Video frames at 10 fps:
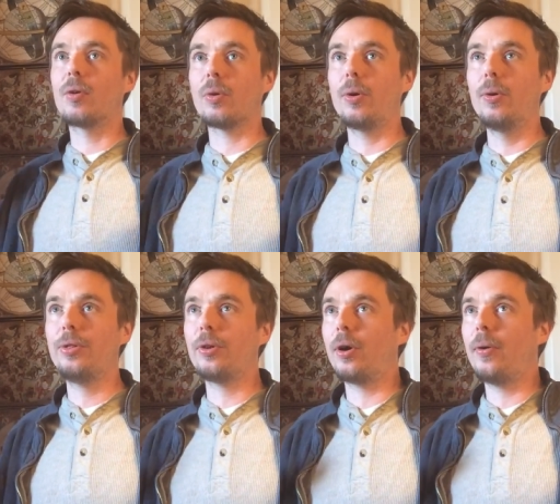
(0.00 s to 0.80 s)

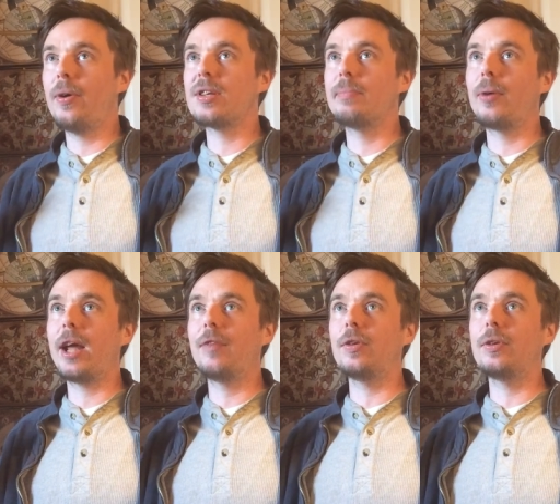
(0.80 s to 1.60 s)
growth or always about
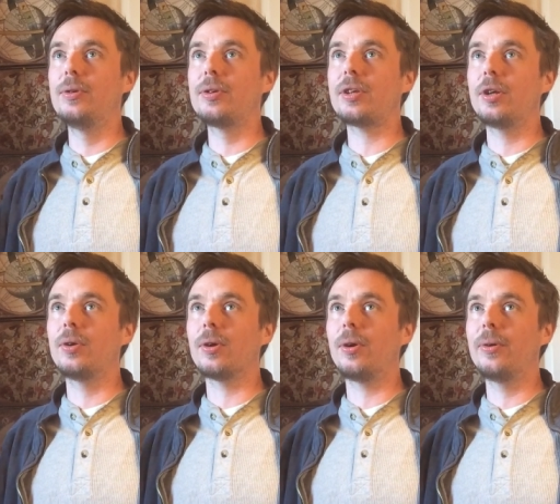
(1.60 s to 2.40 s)
evolution
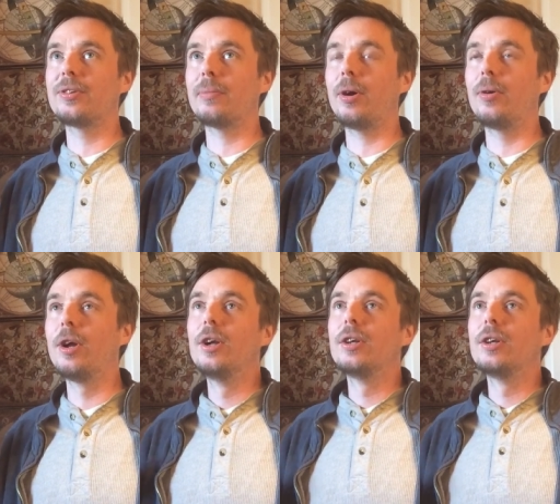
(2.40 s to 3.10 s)
or always about